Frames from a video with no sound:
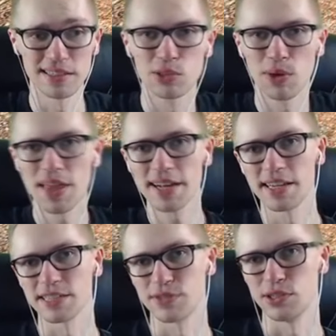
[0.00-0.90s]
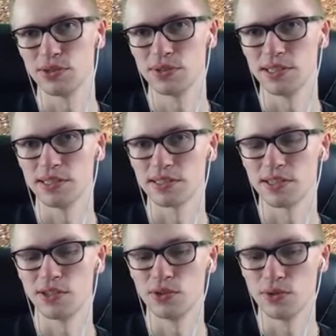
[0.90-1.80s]
So what that does for you is
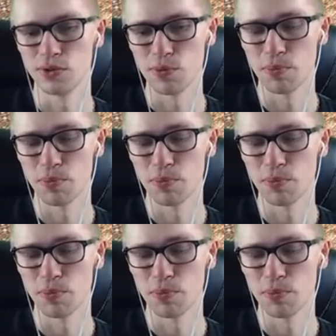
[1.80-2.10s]
you